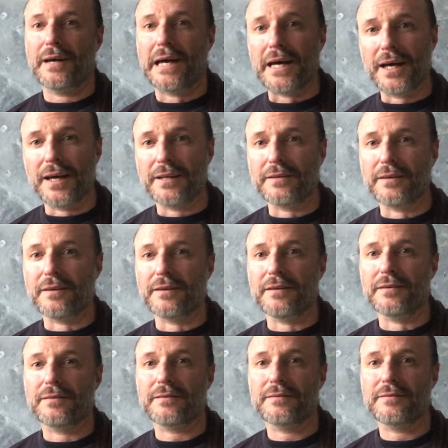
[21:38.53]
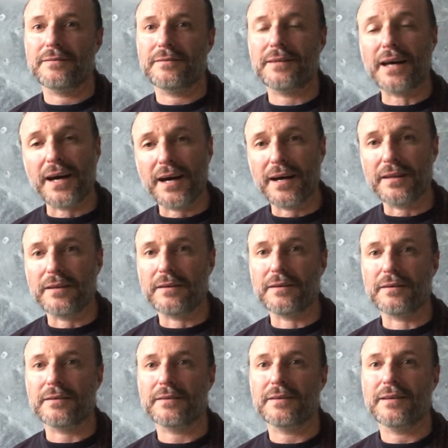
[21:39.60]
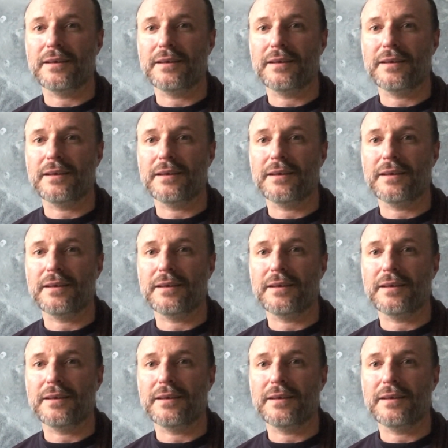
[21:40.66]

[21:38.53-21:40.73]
Anya, Dada.